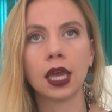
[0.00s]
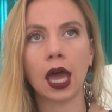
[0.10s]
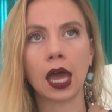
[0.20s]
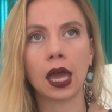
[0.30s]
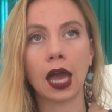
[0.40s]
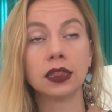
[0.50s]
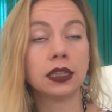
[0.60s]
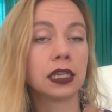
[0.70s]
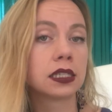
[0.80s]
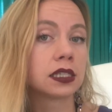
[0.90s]

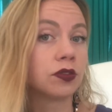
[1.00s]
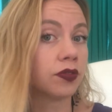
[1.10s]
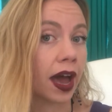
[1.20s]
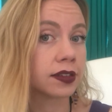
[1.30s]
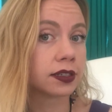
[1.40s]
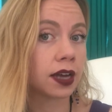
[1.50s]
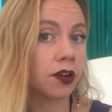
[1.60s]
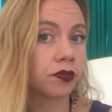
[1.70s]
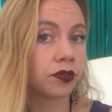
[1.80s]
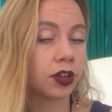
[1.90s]
at least fast
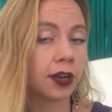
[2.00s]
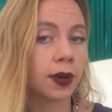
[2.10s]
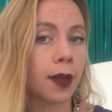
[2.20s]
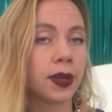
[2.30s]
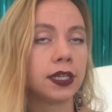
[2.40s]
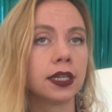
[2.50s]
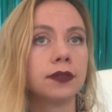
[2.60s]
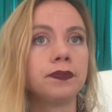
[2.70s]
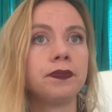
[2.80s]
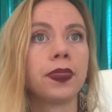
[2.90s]
enough, in my opinion.